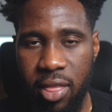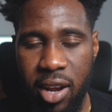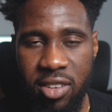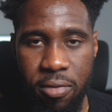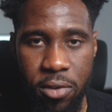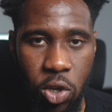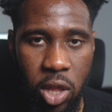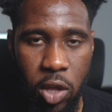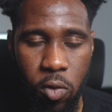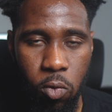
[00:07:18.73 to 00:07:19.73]
That is a feature
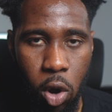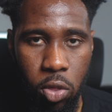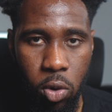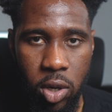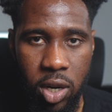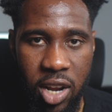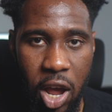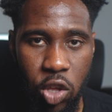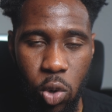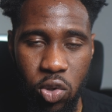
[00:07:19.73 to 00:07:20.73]
that you've worked on.
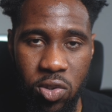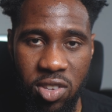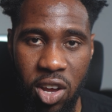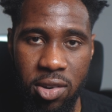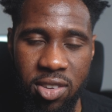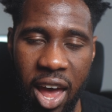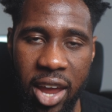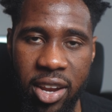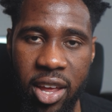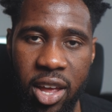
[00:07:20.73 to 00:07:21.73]
Now, you want to sell this
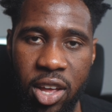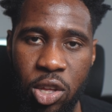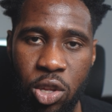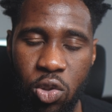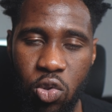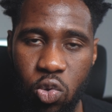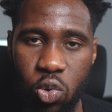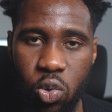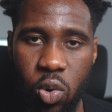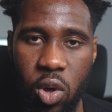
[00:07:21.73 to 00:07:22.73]
idea
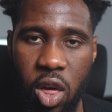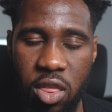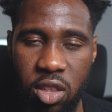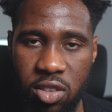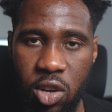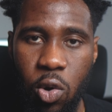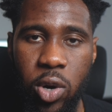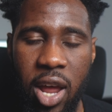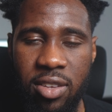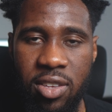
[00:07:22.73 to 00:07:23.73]
to the
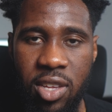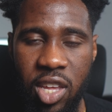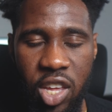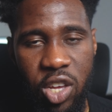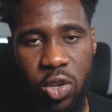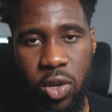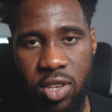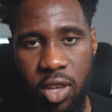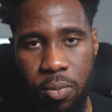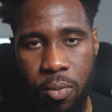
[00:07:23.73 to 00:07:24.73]
stakeholders in your
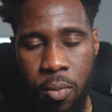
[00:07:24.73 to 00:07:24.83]
team.